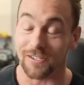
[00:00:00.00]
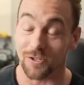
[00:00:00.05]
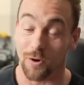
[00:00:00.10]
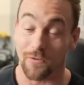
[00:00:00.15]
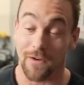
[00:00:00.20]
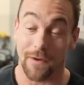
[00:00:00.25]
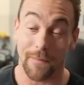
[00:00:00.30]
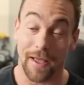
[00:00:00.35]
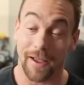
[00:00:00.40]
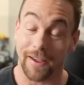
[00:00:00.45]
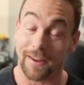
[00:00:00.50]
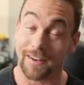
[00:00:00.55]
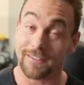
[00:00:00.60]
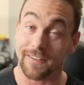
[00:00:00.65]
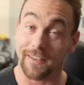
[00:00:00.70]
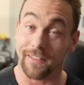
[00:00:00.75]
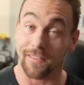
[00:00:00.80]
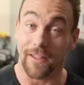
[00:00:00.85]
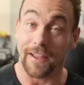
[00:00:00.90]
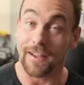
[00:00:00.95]
So if I'm not gonna
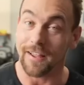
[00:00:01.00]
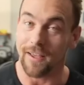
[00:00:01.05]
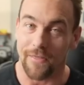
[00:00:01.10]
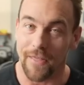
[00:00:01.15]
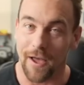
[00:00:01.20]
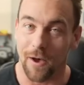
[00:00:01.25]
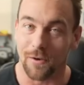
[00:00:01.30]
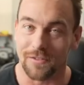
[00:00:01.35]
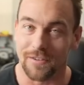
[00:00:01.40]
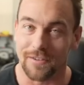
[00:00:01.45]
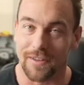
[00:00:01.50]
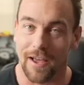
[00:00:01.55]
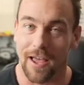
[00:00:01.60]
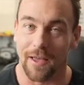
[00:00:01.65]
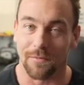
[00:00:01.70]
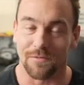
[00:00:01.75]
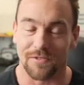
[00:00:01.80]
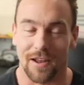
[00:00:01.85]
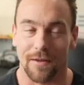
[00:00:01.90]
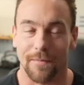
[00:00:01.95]
say like 1,000
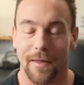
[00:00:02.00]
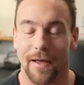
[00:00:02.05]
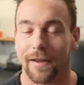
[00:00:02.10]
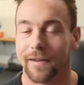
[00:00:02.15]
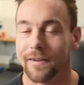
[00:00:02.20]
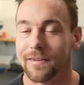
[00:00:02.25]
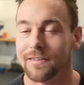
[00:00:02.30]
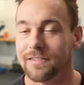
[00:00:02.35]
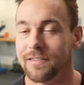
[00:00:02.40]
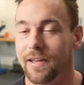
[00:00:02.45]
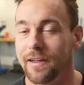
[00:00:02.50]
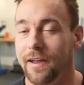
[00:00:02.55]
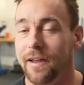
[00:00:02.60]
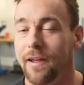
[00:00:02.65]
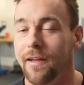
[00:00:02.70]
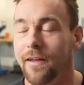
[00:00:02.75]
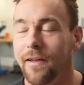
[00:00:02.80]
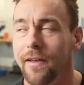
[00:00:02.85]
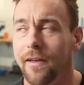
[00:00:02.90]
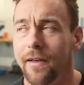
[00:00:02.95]
times, and I'm not gonna
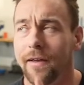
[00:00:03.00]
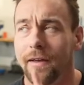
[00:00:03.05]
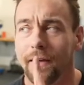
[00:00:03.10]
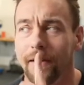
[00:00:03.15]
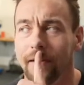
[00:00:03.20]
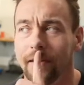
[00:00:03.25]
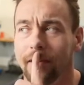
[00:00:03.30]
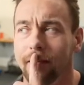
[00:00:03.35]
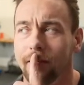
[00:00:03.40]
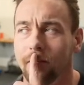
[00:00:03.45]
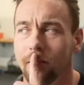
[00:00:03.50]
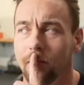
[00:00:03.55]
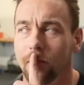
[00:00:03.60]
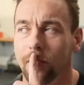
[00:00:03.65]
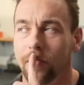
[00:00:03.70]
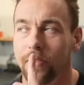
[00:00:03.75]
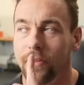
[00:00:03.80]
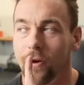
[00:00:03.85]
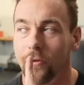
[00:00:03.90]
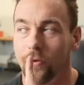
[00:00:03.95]
say
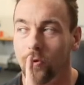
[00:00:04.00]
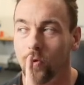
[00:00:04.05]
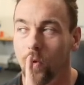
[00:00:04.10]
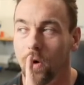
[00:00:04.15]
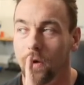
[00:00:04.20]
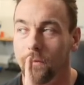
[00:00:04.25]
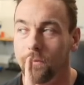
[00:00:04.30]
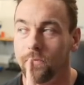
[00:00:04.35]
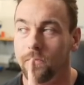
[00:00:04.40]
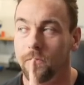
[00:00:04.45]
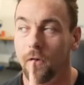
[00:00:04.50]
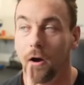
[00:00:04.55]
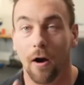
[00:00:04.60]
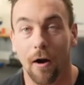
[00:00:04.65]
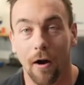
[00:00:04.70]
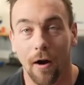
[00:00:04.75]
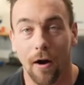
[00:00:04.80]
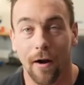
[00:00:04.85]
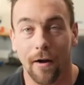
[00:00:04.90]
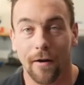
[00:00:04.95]
the other one,
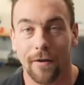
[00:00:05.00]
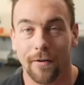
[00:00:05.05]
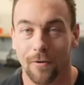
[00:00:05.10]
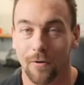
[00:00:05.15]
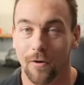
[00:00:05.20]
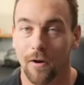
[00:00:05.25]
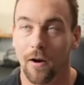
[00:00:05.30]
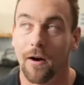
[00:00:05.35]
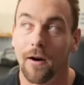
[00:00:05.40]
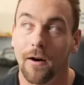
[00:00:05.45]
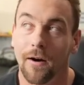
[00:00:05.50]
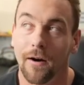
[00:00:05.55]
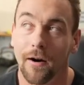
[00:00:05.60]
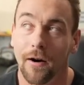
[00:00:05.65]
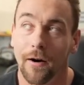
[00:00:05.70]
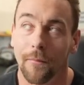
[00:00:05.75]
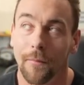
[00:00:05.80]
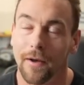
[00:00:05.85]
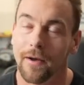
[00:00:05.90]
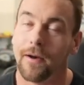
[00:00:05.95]
or
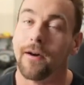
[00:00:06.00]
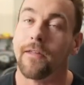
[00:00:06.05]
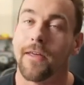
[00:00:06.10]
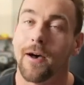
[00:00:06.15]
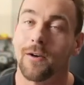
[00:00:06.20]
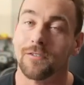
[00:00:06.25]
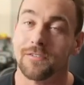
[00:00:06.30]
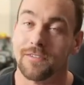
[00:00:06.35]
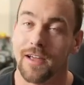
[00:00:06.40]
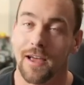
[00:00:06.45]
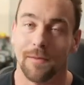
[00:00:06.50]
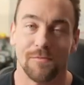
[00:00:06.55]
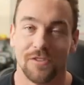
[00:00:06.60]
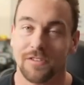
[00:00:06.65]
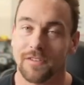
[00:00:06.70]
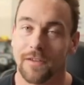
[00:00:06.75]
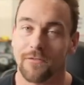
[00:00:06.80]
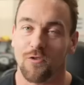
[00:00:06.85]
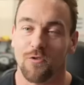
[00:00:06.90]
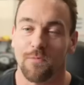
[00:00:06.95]
1,000 times, you
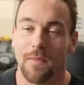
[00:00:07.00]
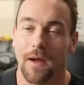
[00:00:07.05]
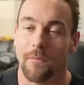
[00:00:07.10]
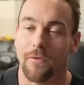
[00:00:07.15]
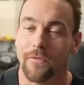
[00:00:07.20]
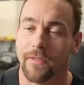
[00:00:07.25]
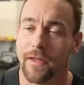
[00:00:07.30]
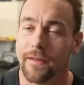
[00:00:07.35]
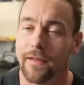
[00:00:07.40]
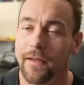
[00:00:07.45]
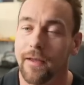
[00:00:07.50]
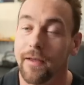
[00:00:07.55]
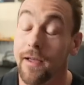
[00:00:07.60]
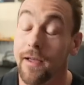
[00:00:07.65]
just have to remember that